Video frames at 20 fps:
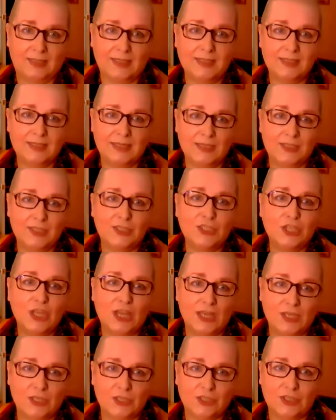This is a
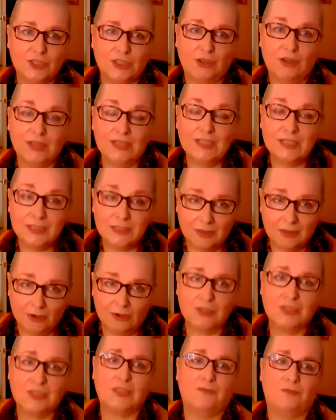change that I didn't
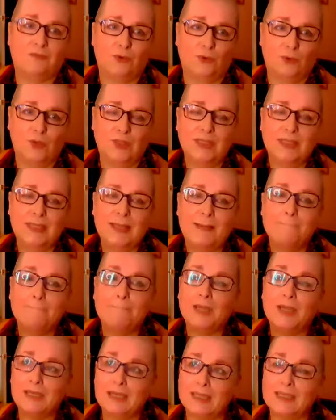ask for,
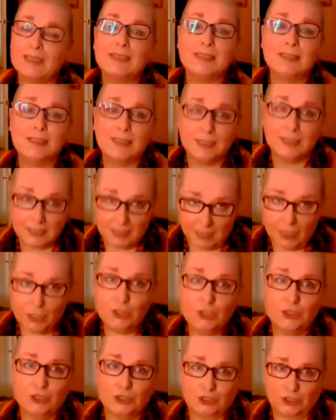but it's a
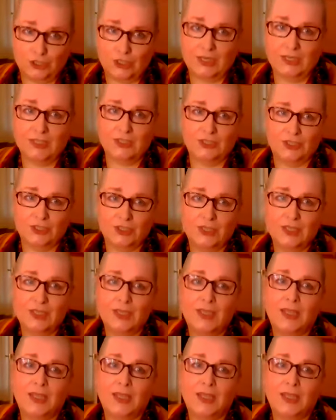good change.